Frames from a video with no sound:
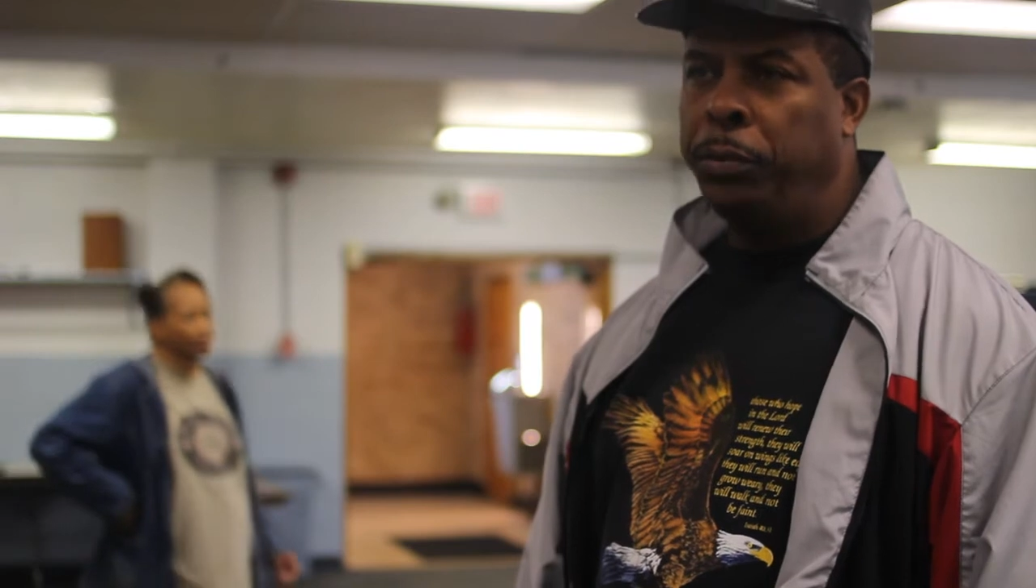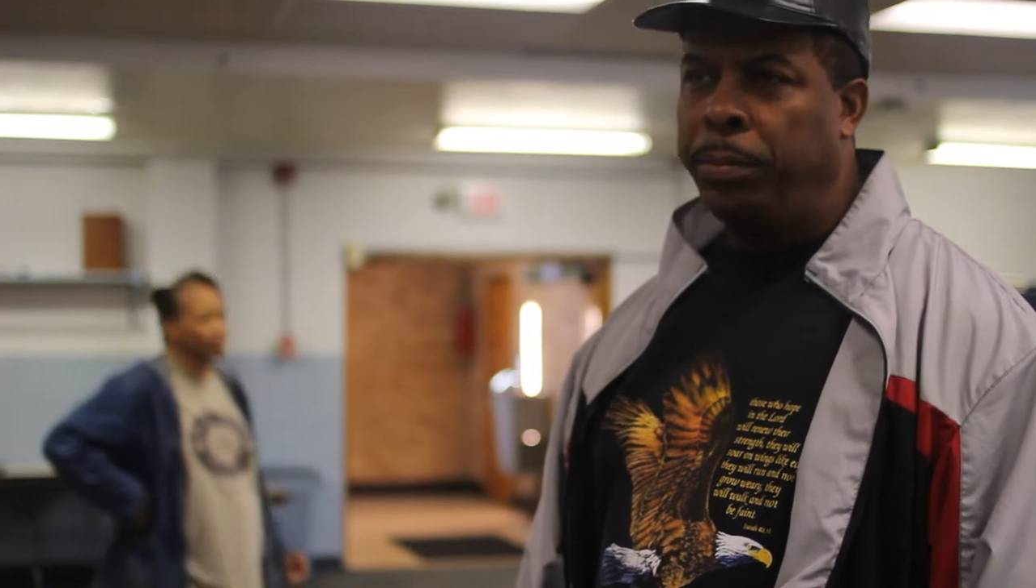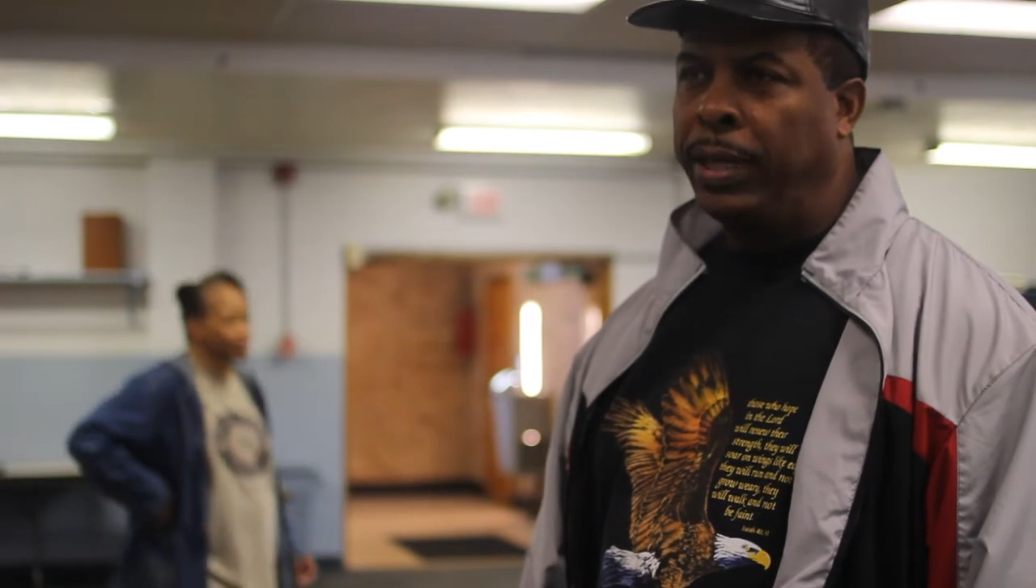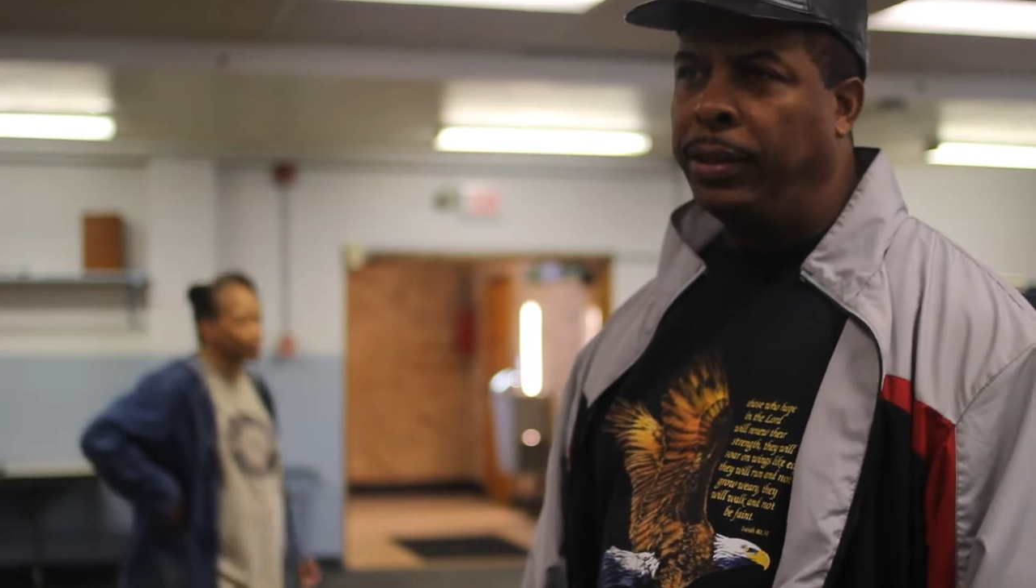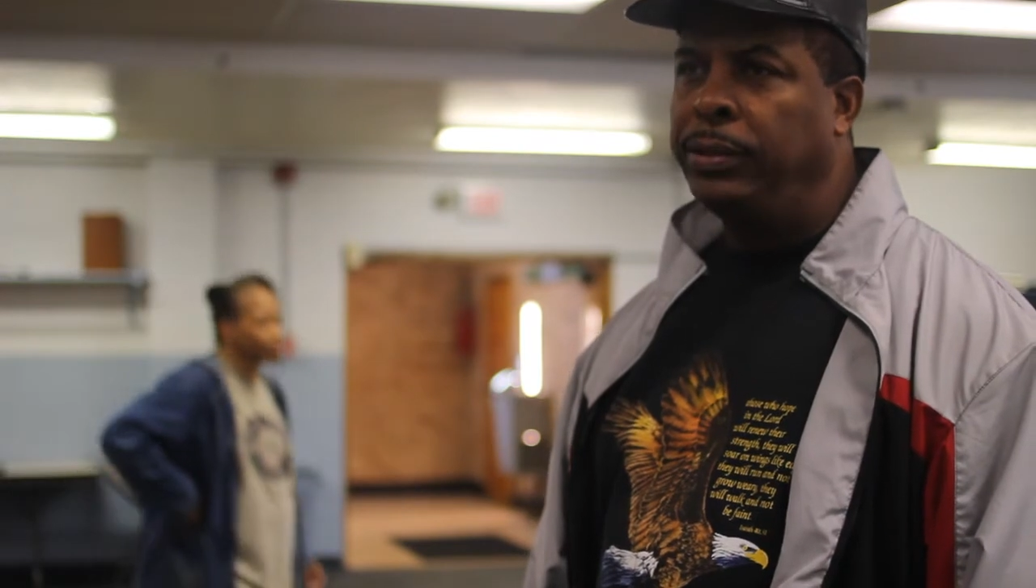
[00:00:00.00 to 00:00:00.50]

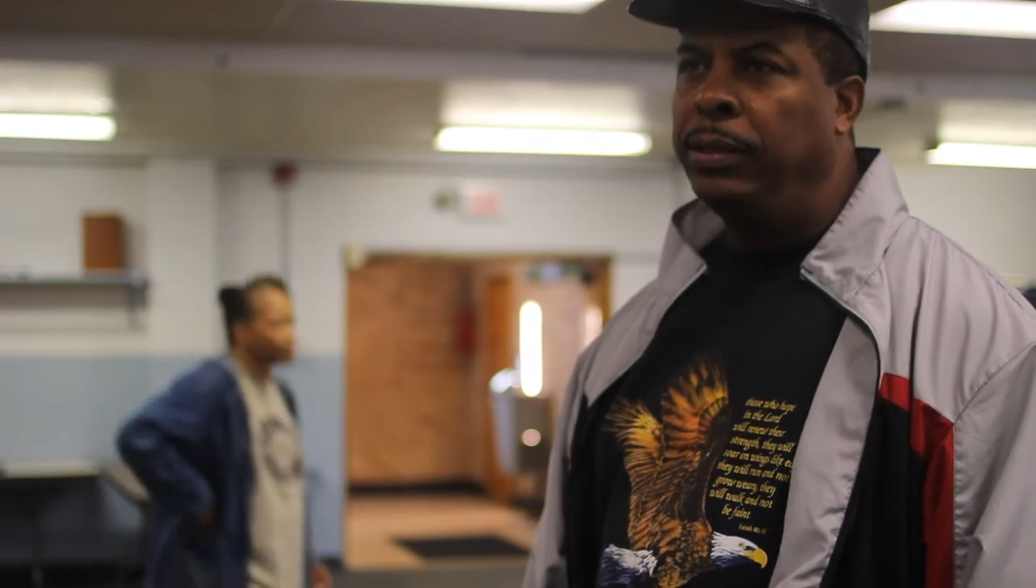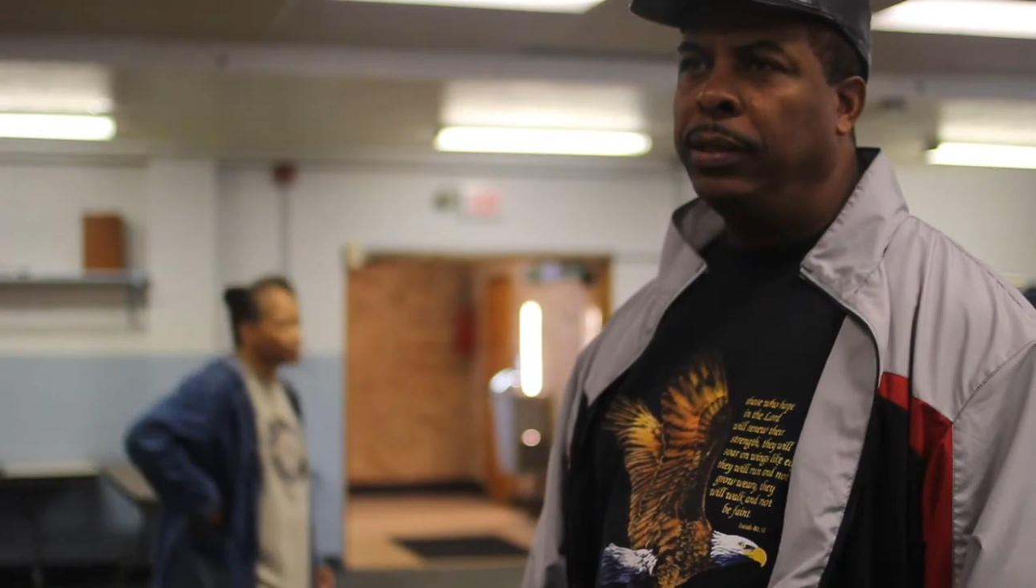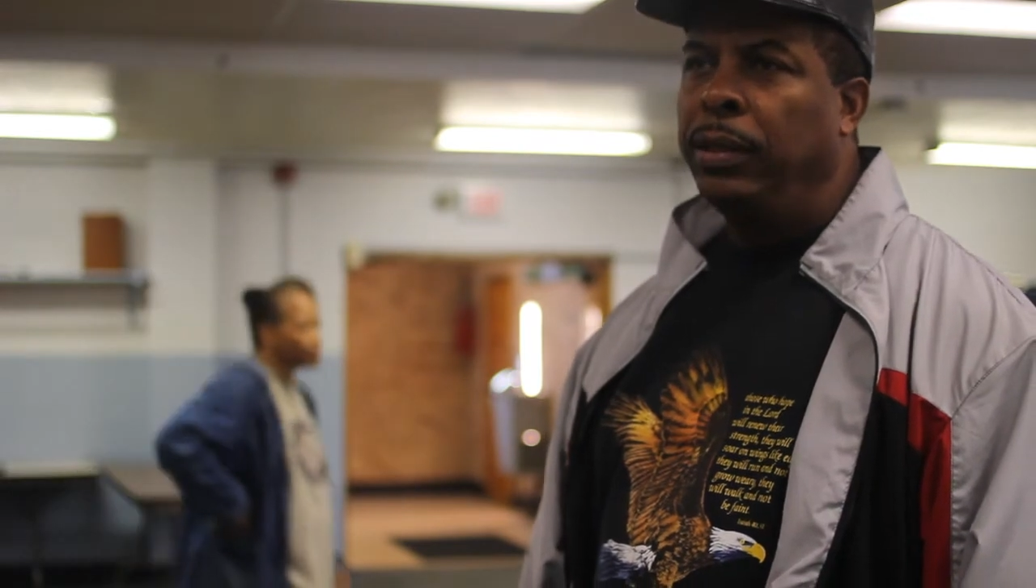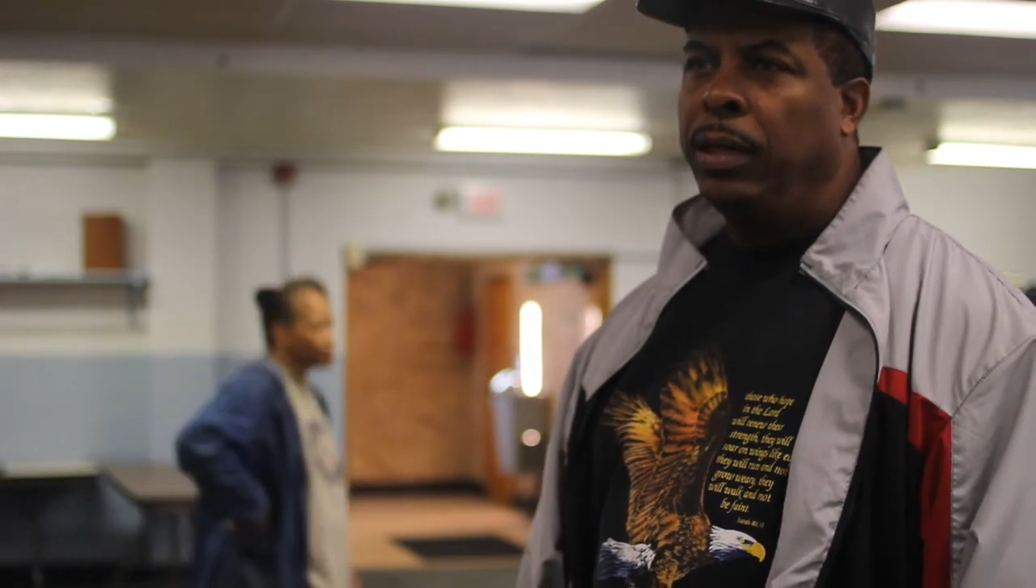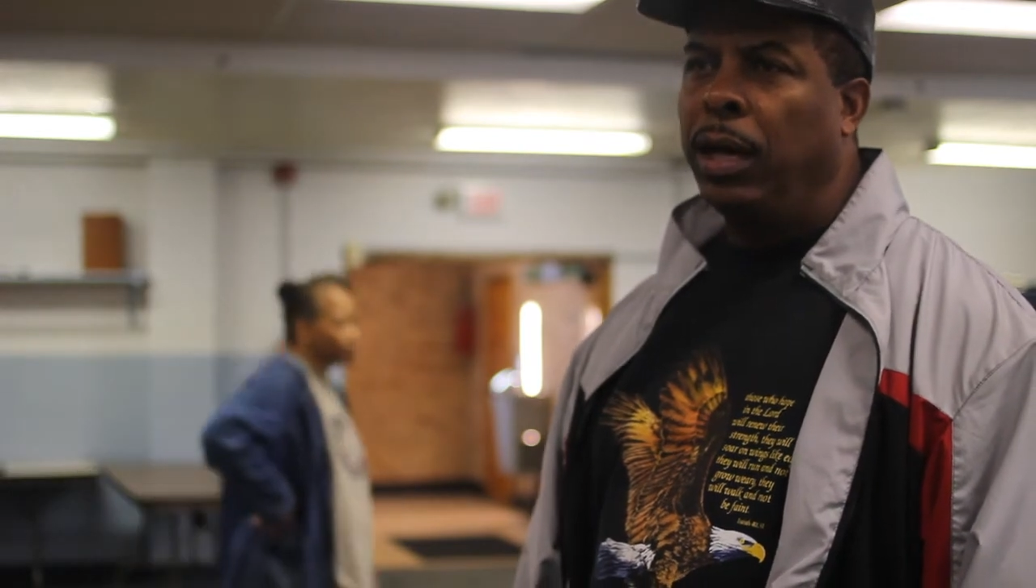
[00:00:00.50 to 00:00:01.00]
banks.
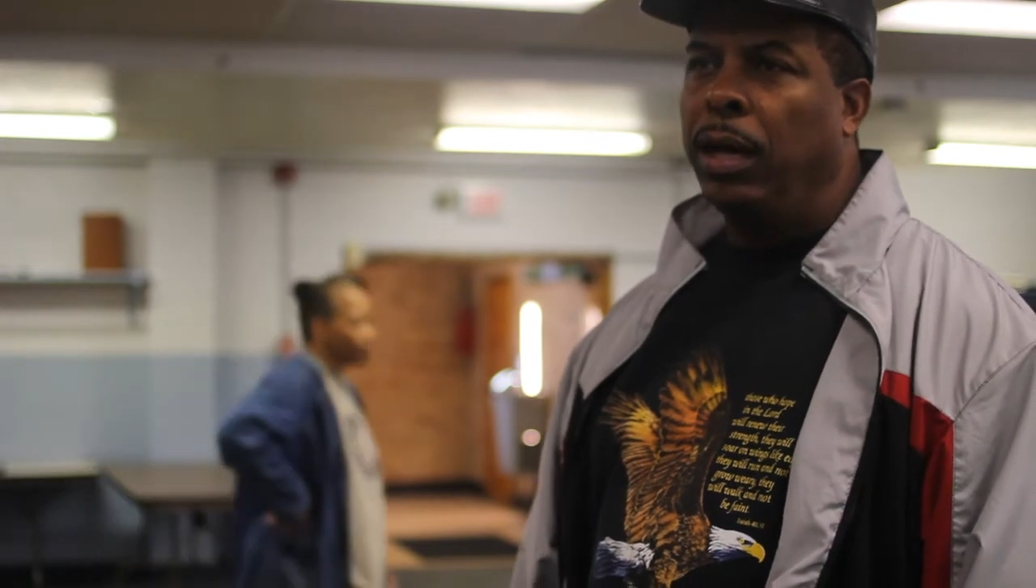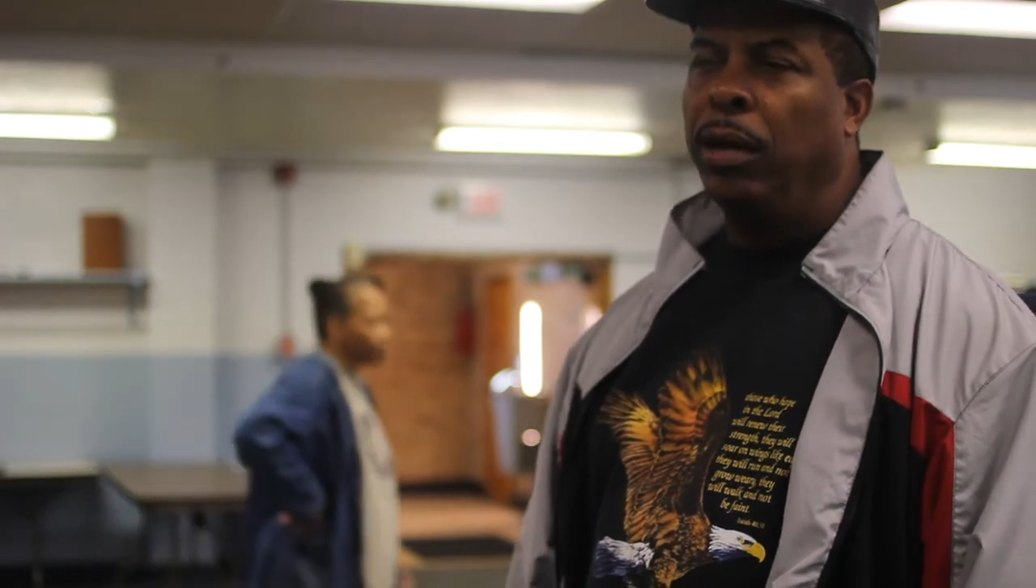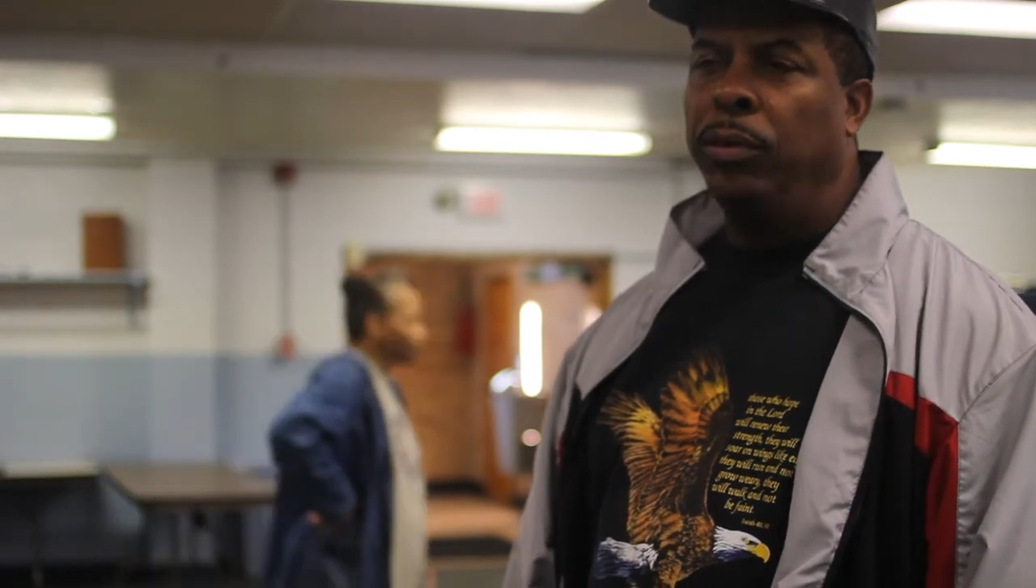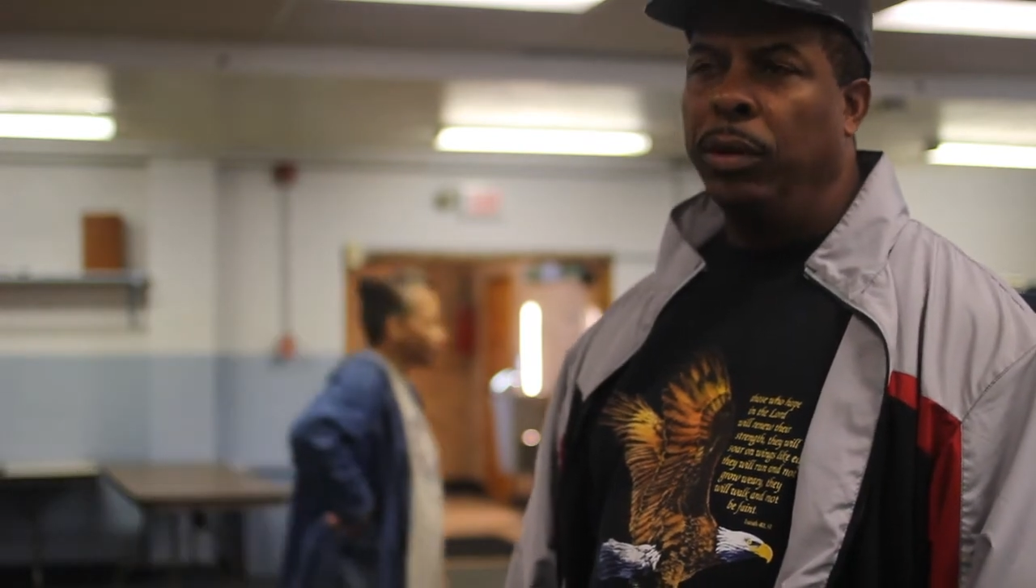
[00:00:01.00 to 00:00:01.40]
Uh,